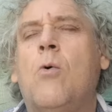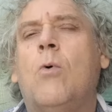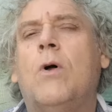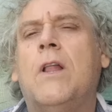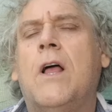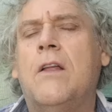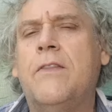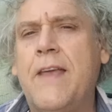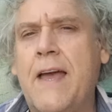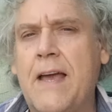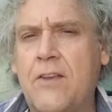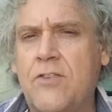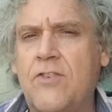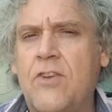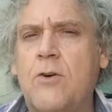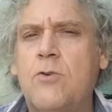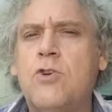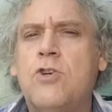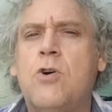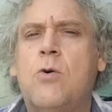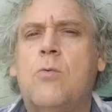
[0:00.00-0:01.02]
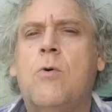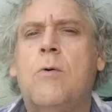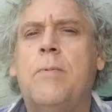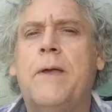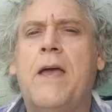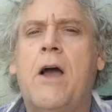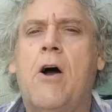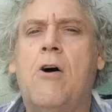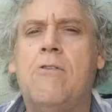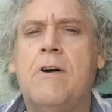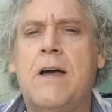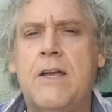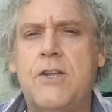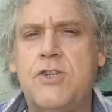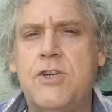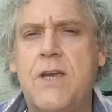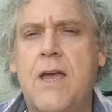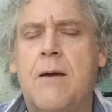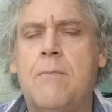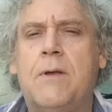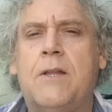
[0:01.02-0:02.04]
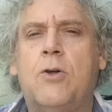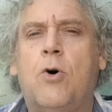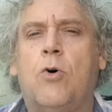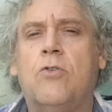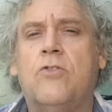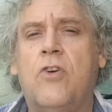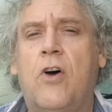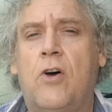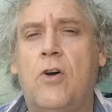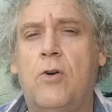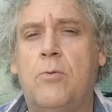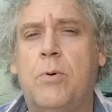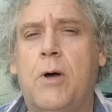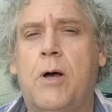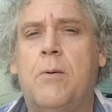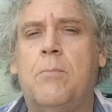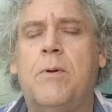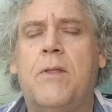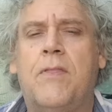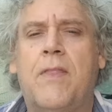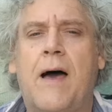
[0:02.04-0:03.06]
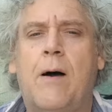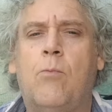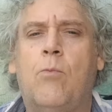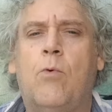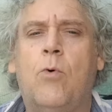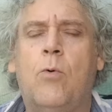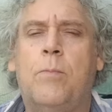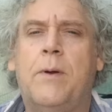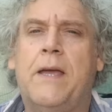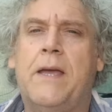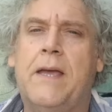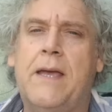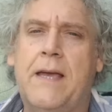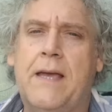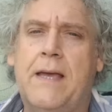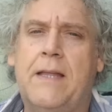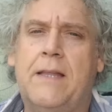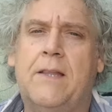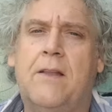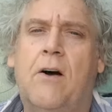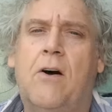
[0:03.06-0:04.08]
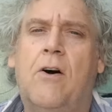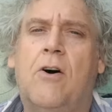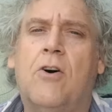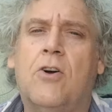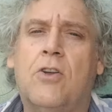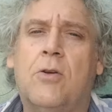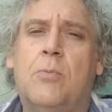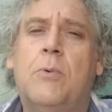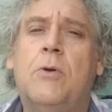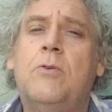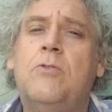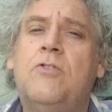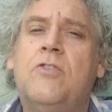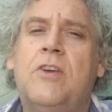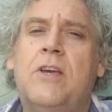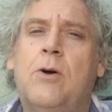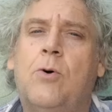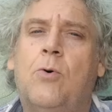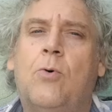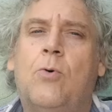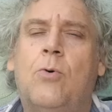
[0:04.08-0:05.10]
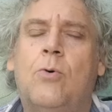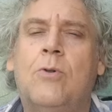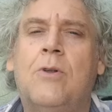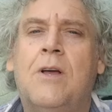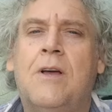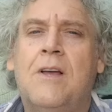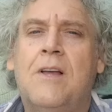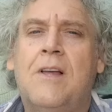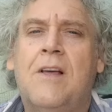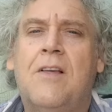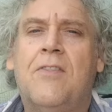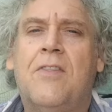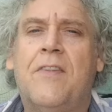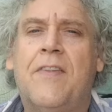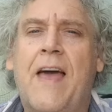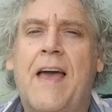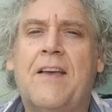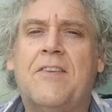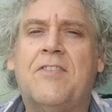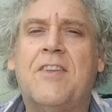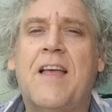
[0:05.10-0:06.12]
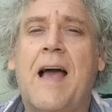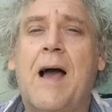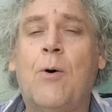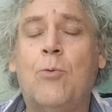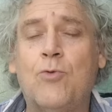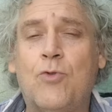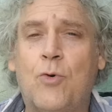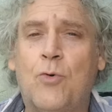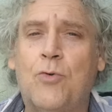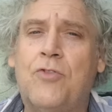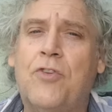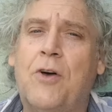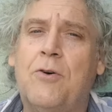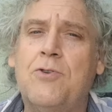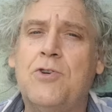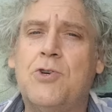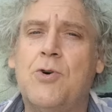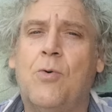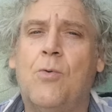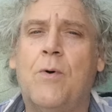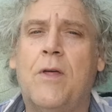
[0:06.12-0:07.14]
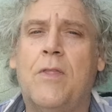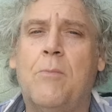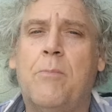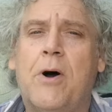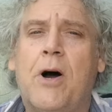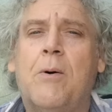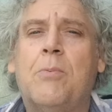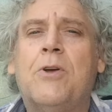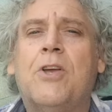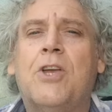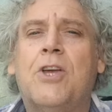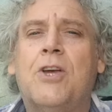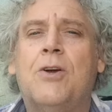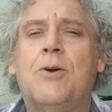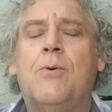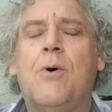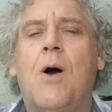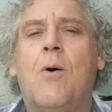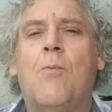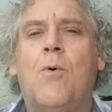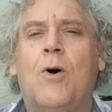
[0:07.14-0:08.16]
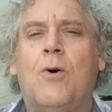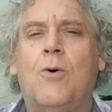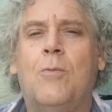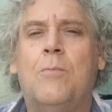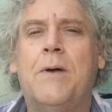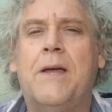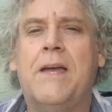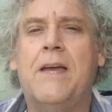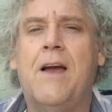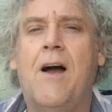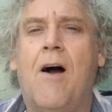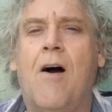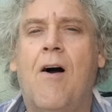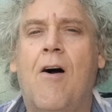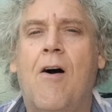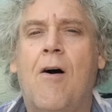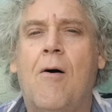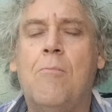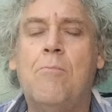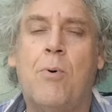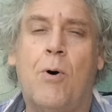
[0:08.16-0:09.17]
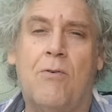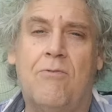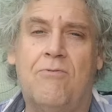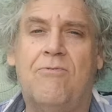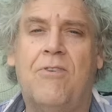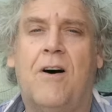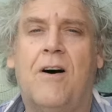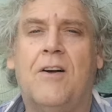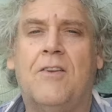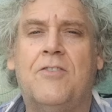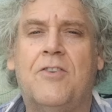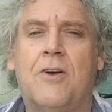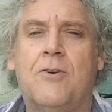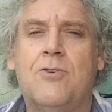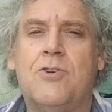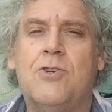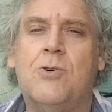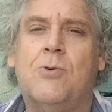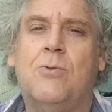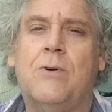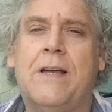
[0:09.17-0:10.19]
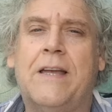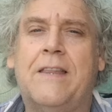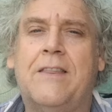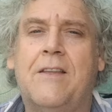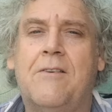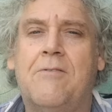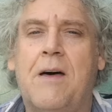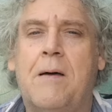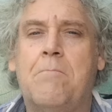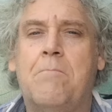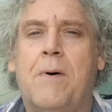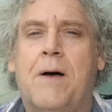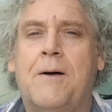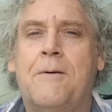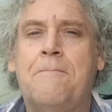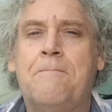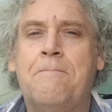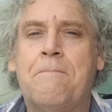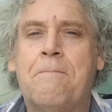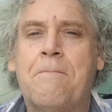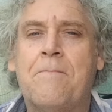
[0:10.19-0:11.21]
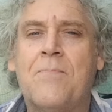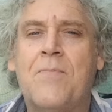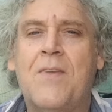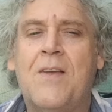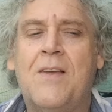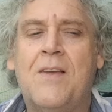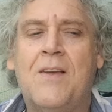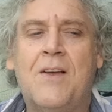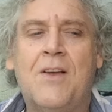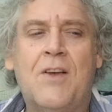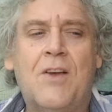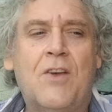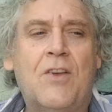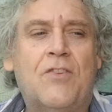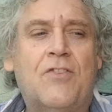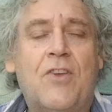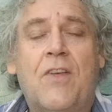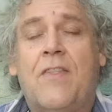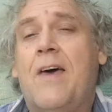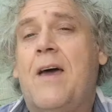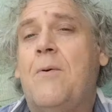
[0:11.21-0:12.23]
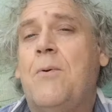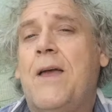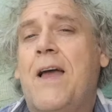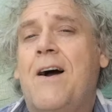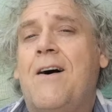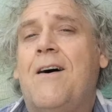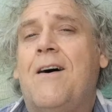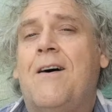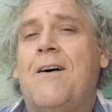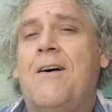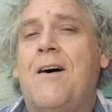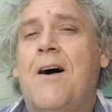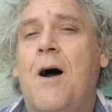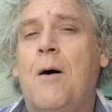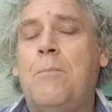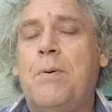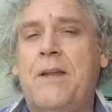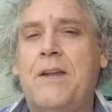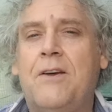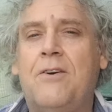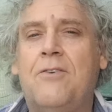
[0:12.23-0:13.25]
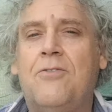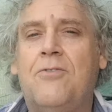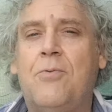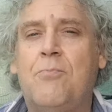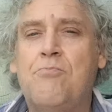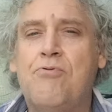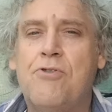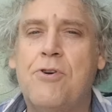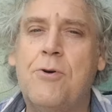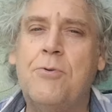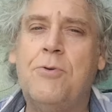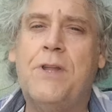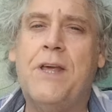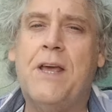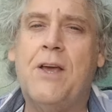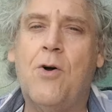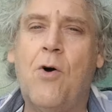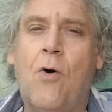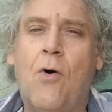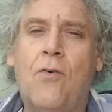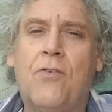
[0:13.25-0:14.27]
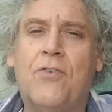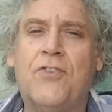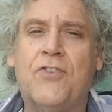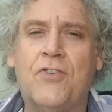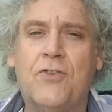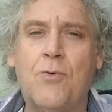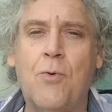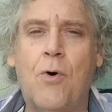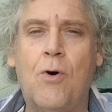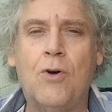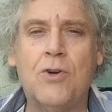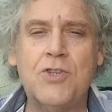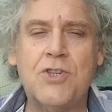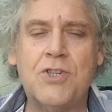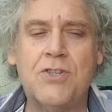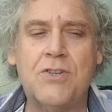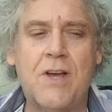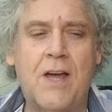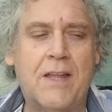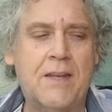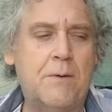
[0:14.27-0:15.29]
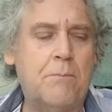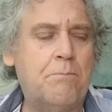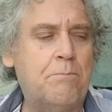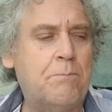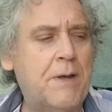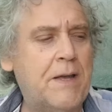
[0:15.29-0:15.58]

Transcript: well, our next social will be our AGM in October, but that will be in our community hall. The next outdoor social with a barbecue will be our bonfire social in November. So there we are, a bit of pruning of squash and a